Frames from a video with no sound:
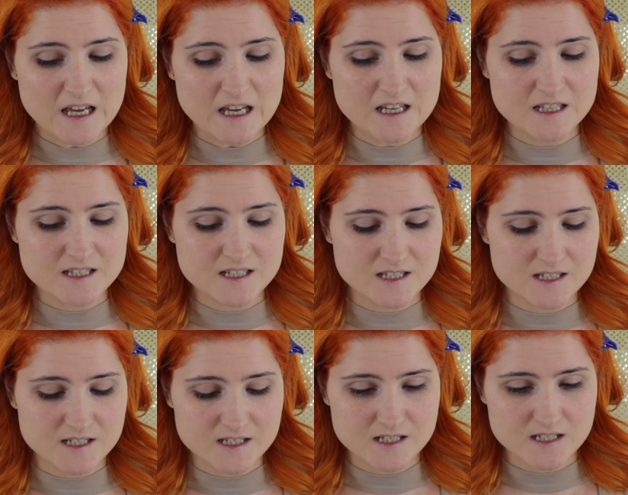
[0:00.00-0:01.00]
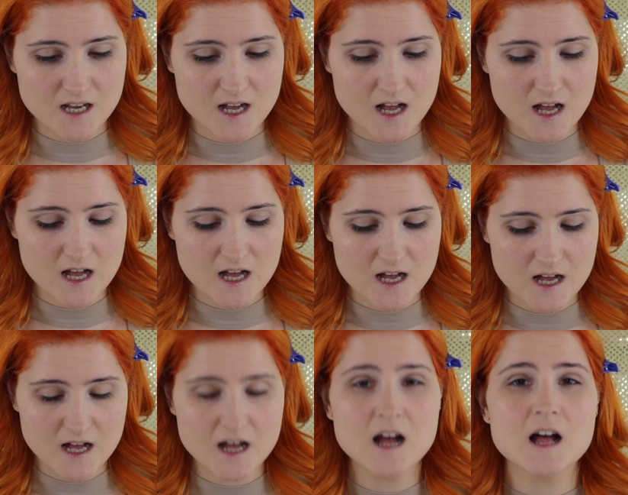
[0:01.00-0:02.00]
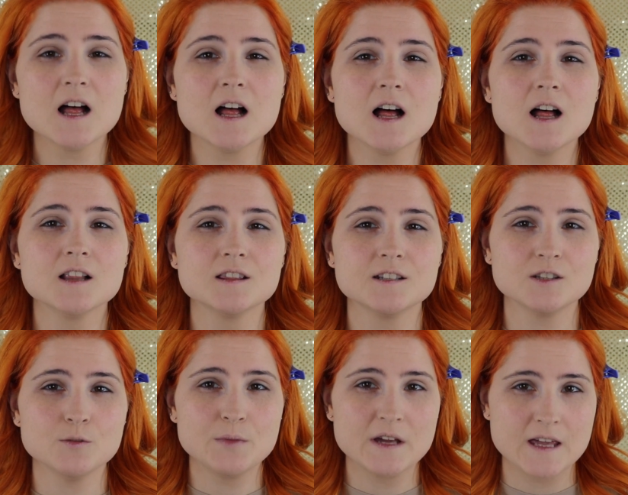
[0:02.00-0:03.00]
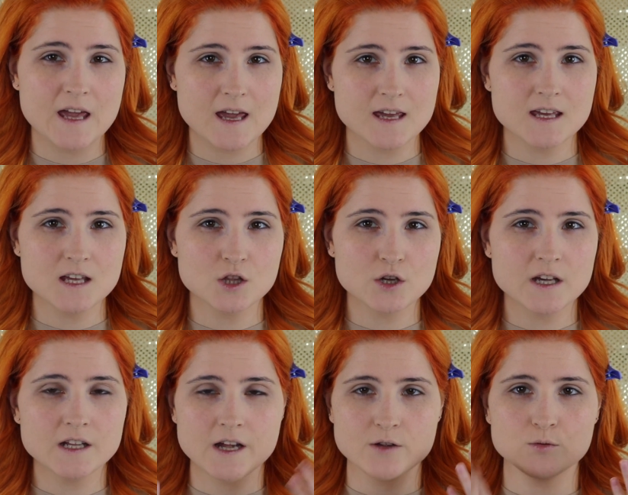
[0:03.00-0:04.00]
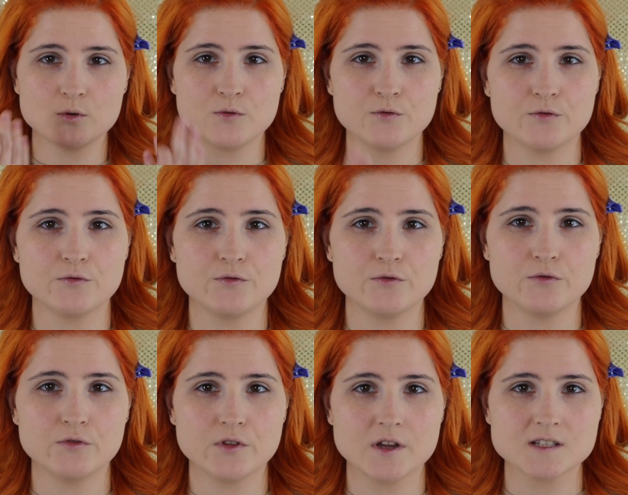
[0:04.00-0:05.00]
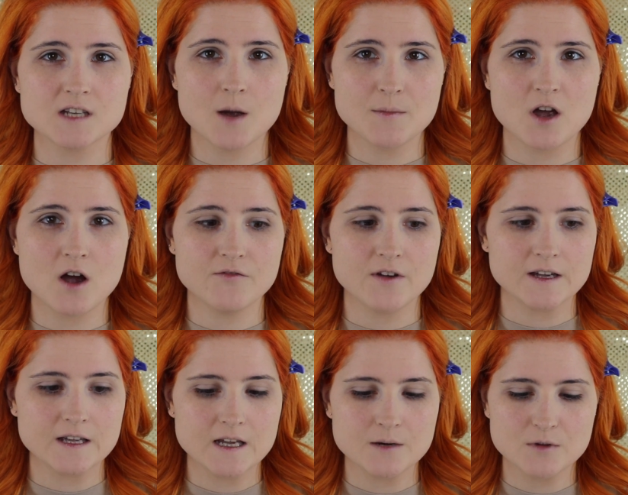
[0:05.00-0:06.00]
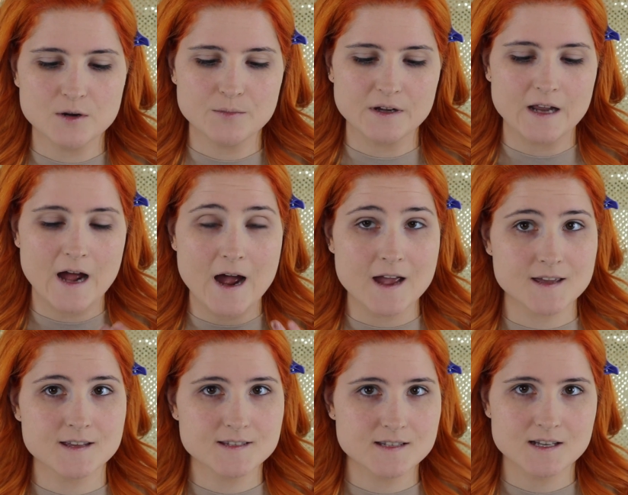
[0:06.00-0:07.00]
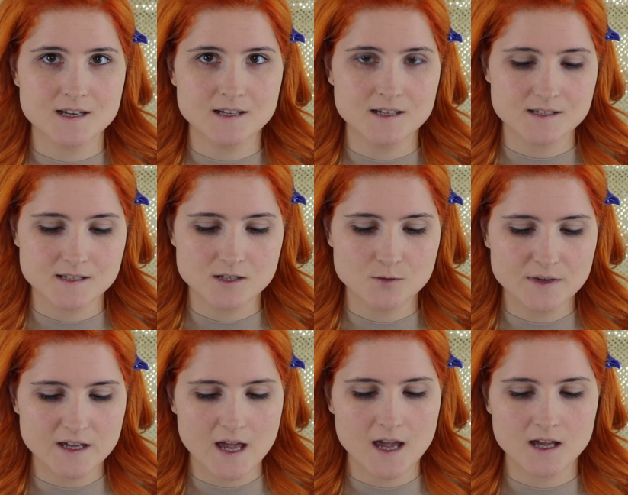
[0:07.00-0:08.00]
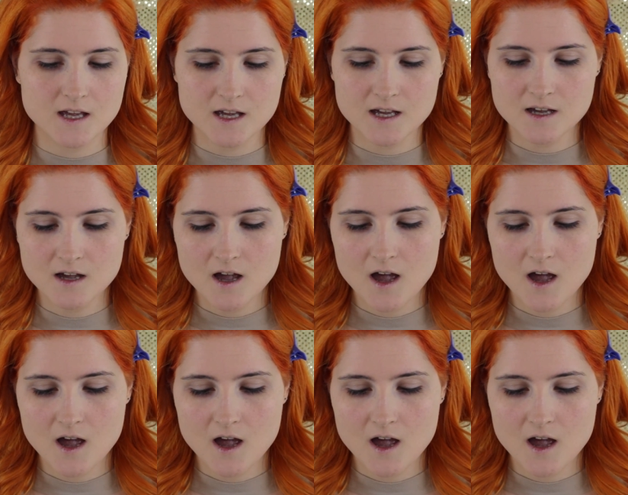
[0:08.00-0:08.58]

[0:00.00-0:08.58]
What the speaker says: It's a little bit cakey looking. I don't know if that's coming off on camera, but I can see it. It's a little bit cakey.